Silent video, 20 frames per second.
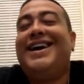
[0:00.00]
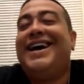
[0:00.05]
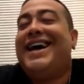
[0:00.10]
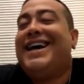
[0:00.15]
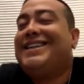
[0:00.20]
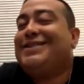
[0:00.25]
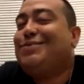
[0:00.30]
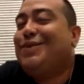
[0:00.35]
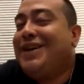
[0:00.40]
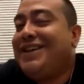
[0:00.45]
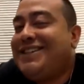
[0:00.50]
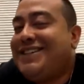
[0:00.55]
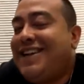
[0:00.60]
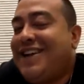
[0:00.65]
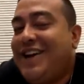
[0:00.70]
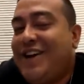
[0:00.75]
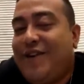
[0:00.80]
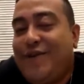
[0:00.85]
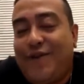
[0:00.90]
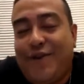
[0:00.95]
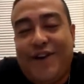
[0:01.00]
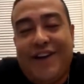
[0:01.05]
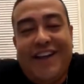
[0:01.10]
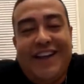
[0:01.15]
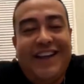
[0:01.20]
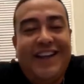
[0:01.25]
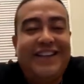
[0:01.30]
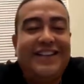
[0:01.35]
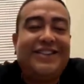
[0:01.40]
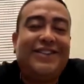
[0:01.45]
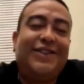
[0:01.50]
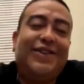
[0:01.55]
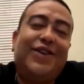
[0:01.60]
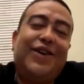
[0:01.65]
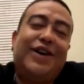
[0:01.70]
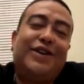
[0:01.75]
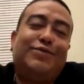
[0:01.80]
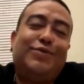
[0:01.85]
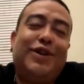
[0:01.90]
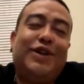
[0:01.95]
as much love on the East,
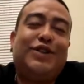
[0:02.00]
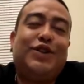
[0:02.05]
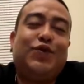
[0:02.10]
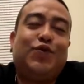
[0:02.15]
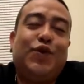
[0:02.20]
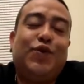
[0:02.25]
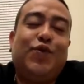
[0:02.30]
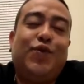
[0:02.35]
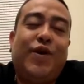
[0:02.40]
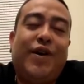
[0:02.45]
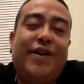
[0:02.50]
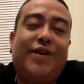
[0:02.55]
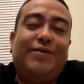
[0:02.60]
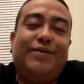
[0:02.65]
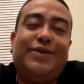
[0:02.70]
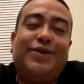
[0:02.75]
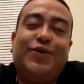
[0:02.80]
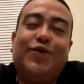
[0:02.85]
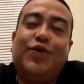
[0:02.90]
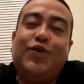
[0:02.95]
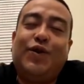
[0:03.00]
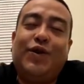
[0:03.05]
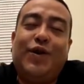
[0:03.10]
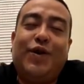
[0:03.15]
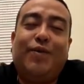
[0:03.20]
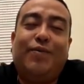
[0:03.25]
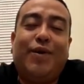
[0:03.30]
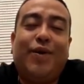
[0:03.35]
as much as we want them to,